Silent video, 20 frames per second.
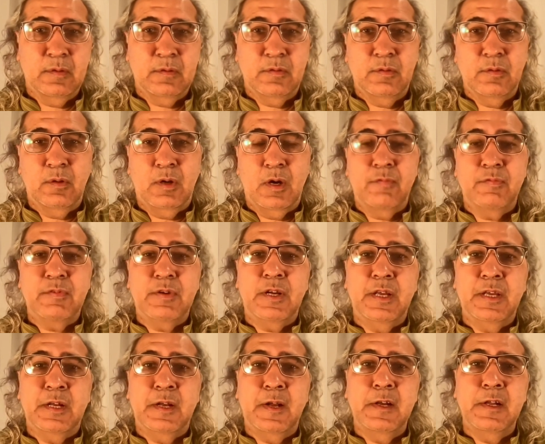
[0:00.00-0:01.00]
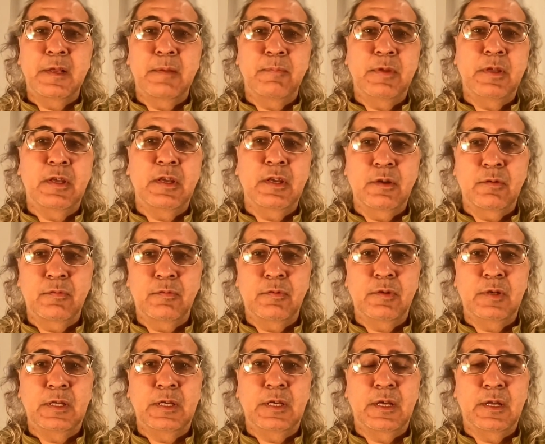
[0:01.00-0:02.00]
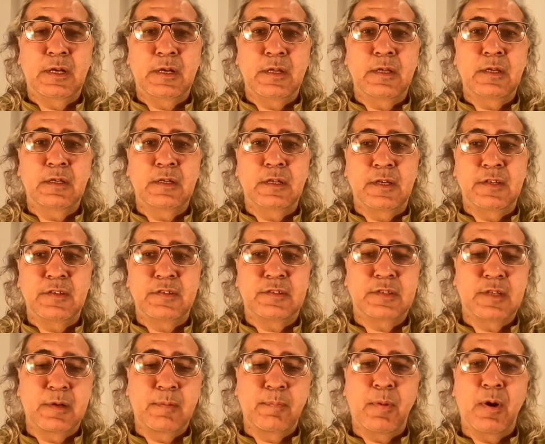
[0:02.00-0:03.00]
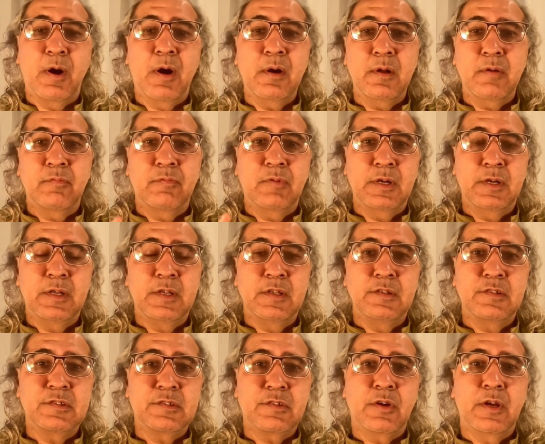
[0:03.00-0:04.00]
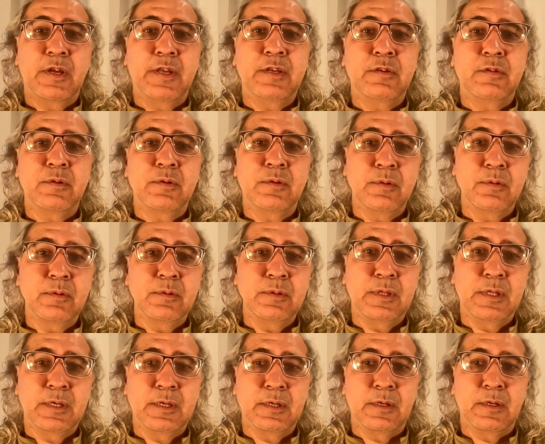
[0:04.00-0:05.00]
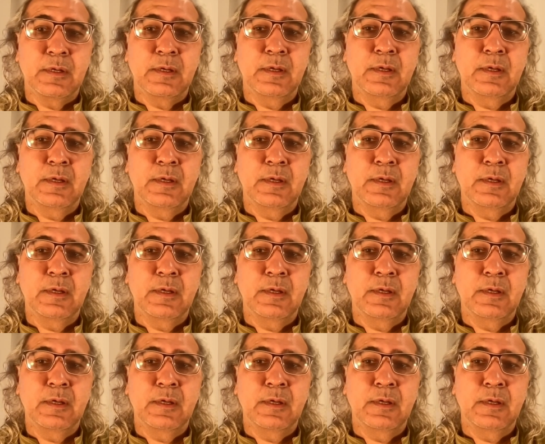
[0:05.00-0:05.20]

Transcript: You know, after I read him carefully, I realized that part of what he is trying to do there